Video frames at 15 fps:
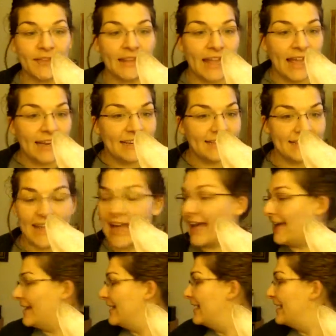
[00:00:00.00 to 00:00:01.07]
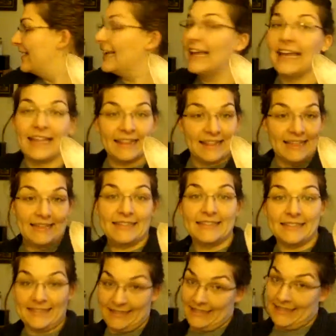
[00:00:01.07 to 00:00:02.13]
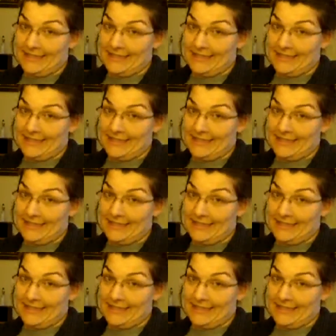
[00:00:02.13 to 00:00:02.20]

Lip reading: that is that. And this is